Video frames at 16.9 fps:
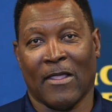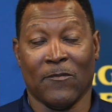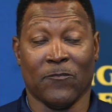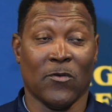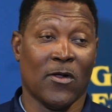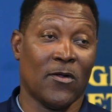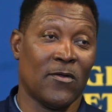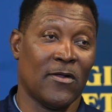
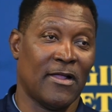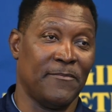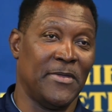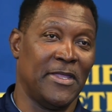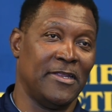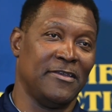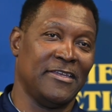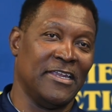Well, I
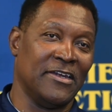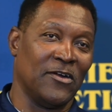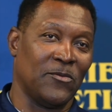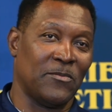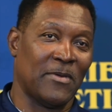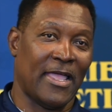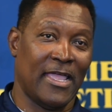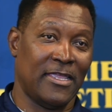mean, you
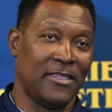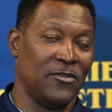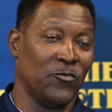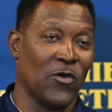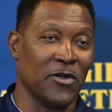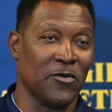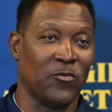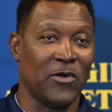know, A,
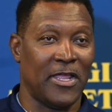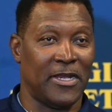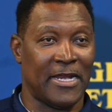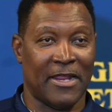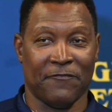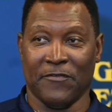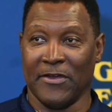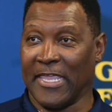you want to
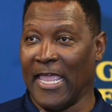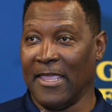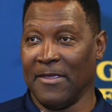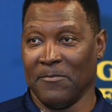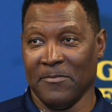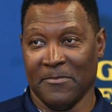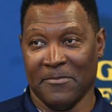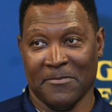win every
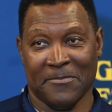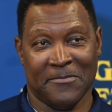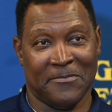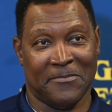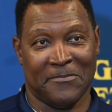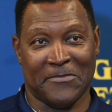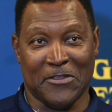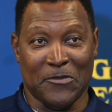game.
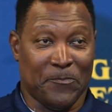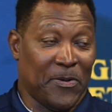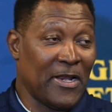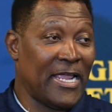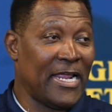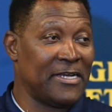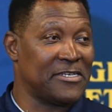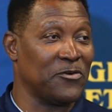You
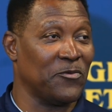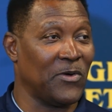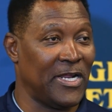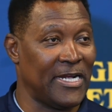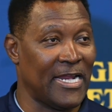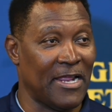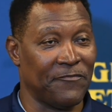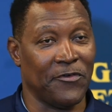plan to
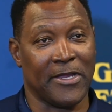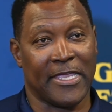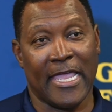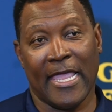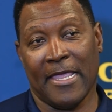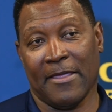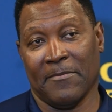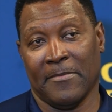win every
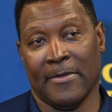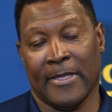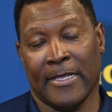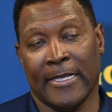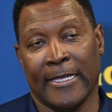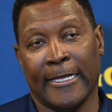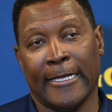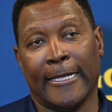game.
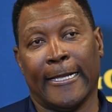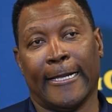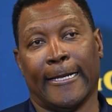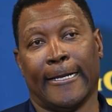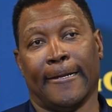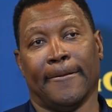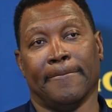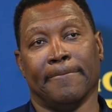
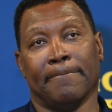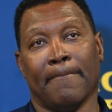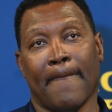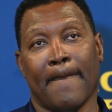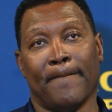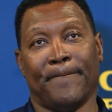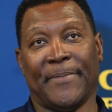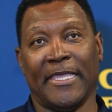Um,
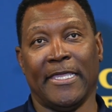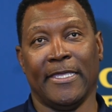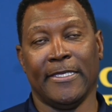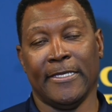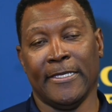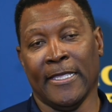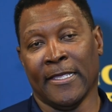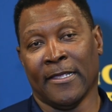
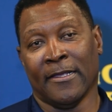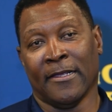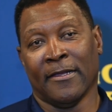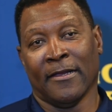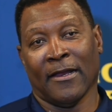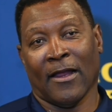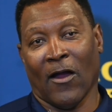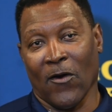B,
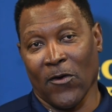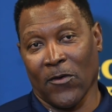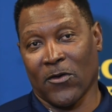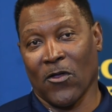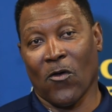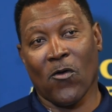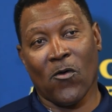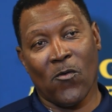
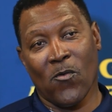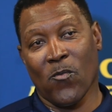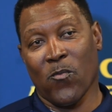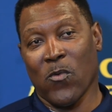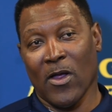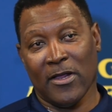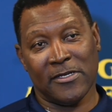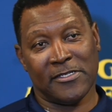our goal
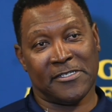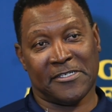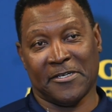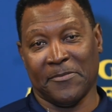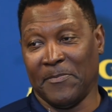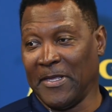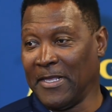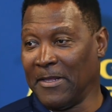was
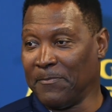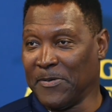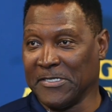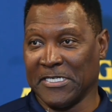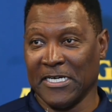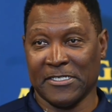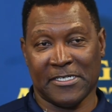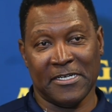to be in
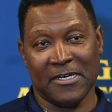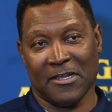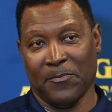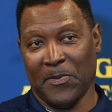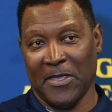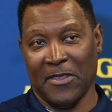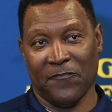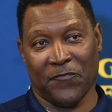position to
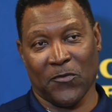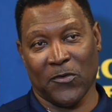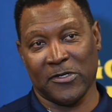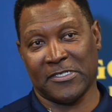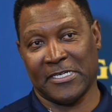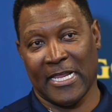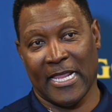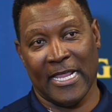compete
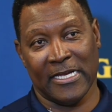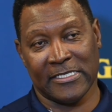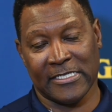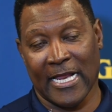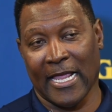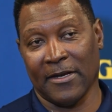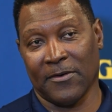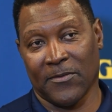for a CAA
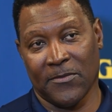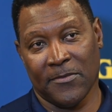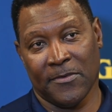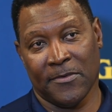title.